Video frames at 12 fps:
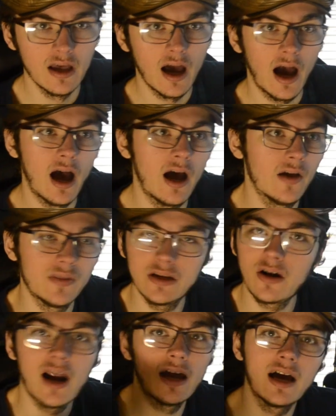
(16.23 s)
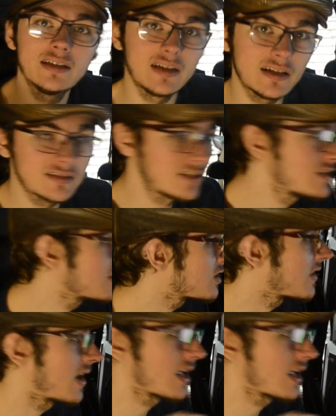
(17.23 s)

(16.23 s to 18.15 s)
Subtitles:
The ideas essentially that I